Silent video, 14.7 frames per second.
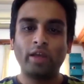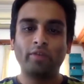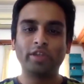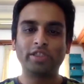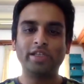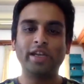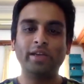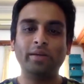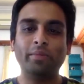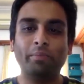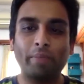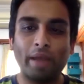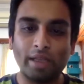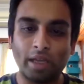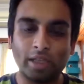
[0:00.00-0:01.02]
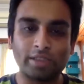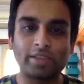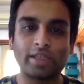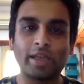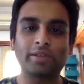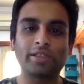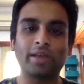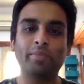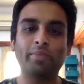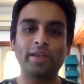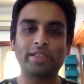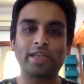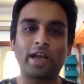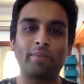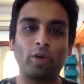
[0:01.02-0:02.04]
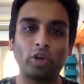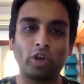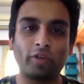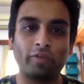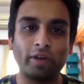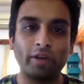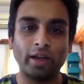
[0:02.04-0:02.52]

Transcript: which did some basic amount of